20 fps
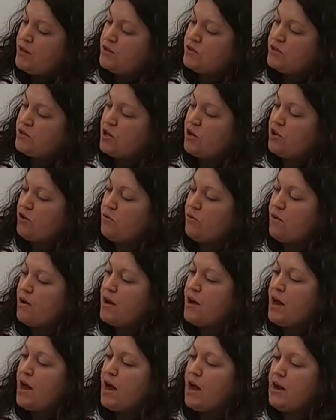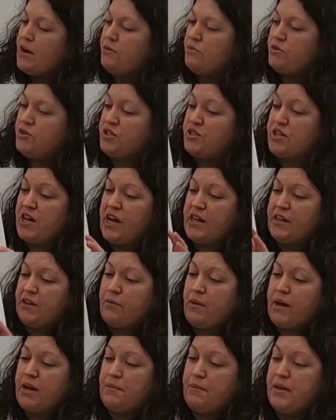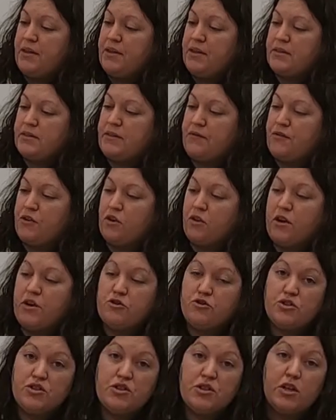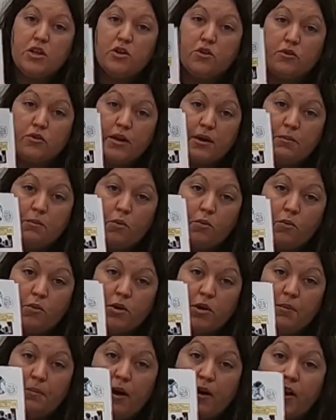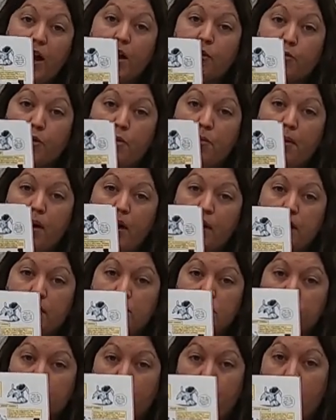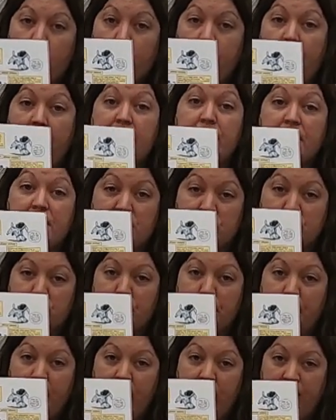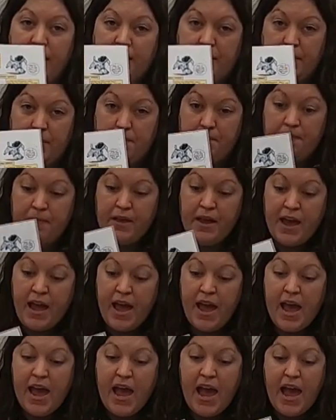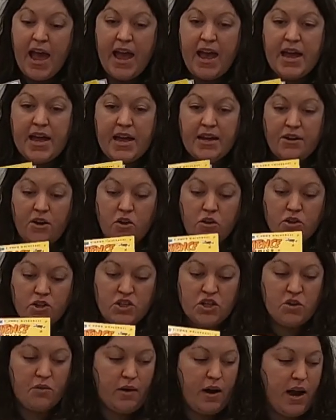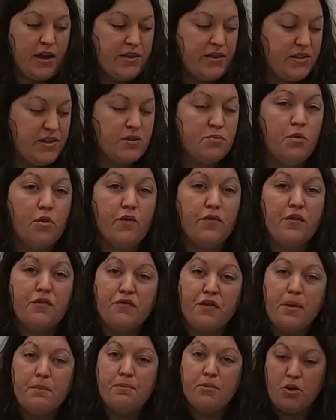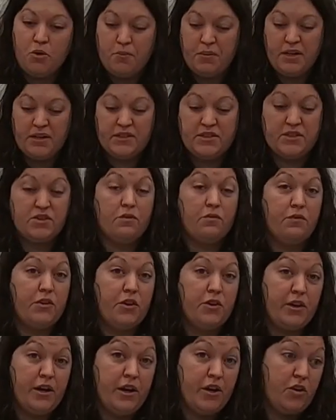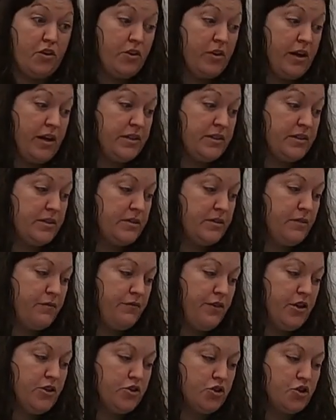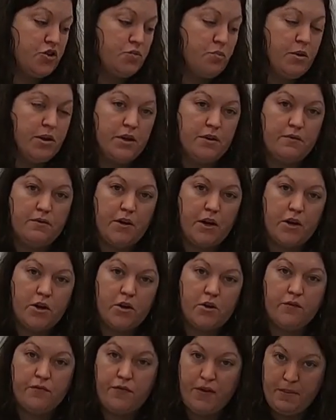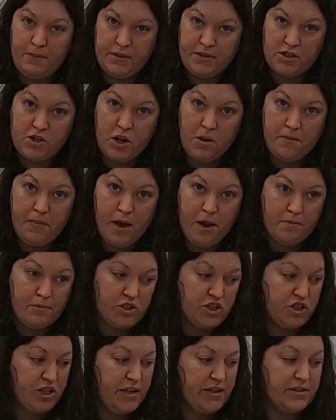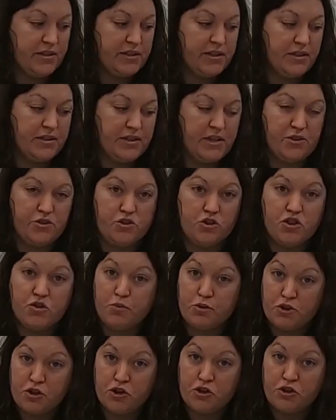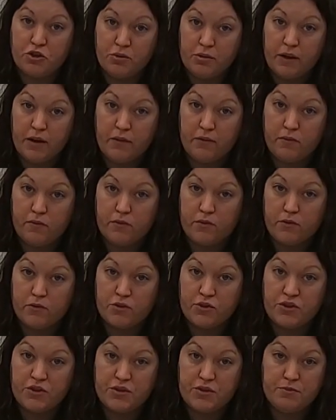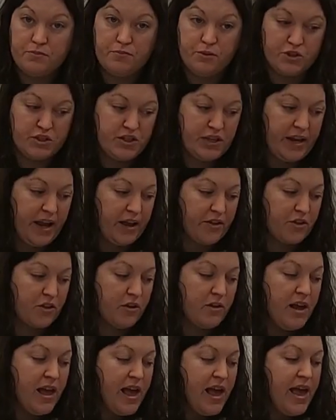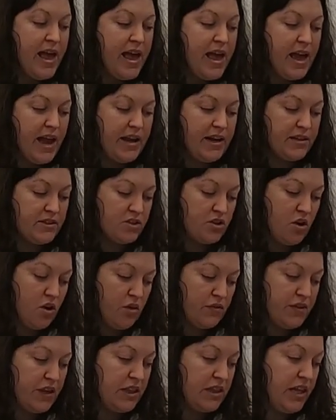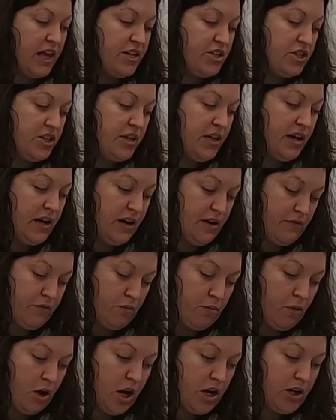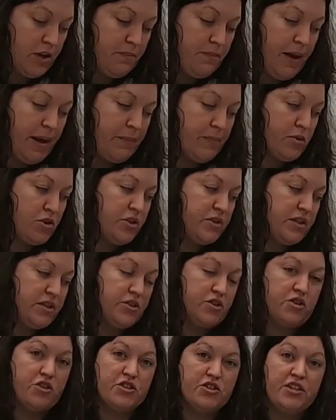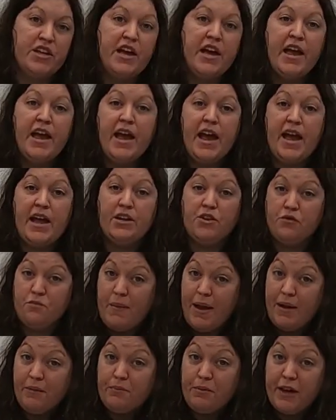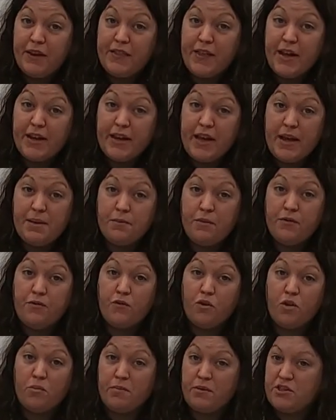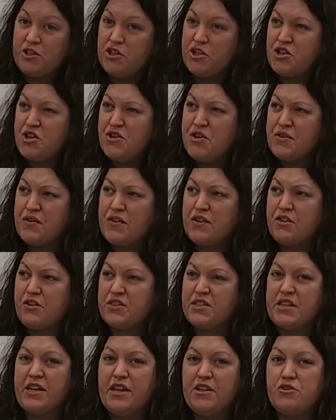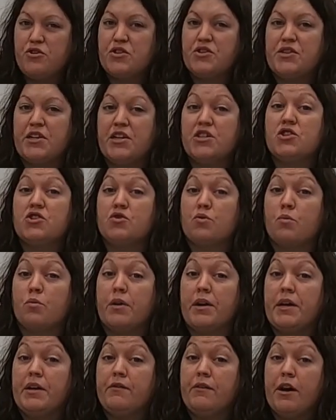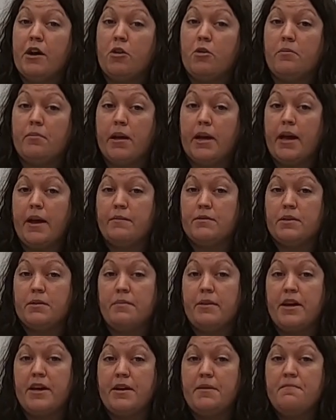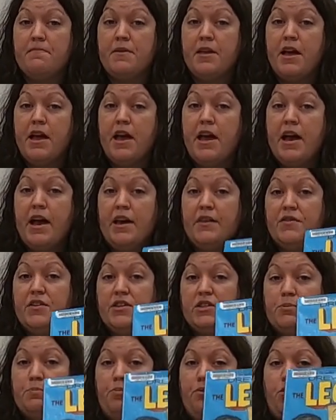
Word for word: So I would just highly recommend this if you're interested in learning more about how robots work and history behind them. And also, I, this is more of a fun book, but it's still very good. It features one of our famous compound machines, the scissors, which are two levers put together, and it's called The Legend of Rock, Paper, Scissors. And you may have played that game before, but did you know that there is an interesting story of how it came to be? And this